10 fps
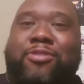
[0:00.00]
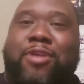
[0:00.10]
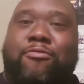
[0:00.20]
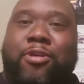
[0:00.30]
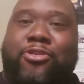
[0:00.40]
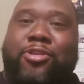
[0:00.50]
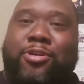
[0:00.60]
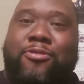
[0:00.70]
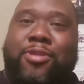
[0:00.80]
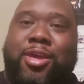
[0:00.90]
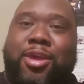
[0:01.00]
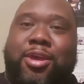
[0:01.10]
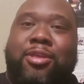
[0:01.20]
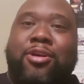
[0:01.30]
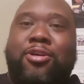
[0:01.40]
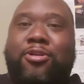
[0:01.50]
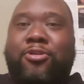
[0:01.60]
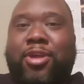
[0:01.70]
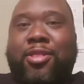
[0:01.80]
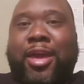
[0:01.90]
rushing on in,
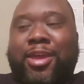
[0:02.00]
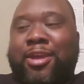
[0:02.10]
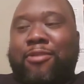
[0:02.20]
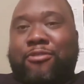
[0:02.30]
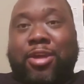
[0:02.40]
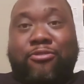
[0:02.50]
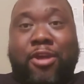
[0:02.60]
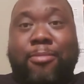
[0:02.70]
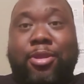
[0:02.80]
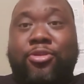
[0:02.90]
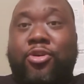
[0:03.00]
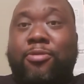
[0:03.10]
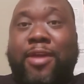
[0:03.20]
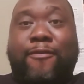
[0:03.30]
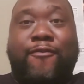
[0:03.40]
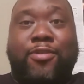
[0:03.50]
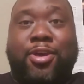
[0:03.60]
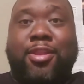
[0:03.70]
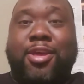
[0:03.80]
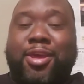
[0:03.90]
or they like grabbing the door with their
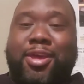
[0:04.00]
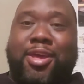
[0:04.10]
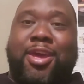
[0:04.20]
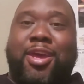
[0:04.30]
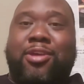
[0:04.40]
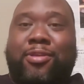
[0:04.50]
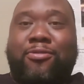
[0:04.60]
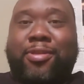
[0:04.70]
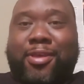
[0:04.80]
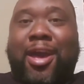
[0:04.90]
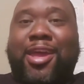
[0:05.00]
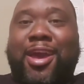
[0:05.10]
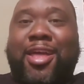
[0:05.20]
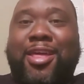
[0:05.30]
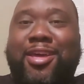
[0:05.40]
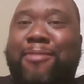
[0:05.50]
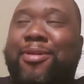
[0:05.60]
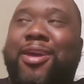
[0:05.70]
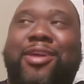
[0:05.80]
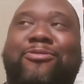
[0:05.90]
foot, and you know, it's like, I got it. I'm
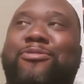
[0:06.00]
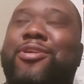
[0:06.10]
like, it's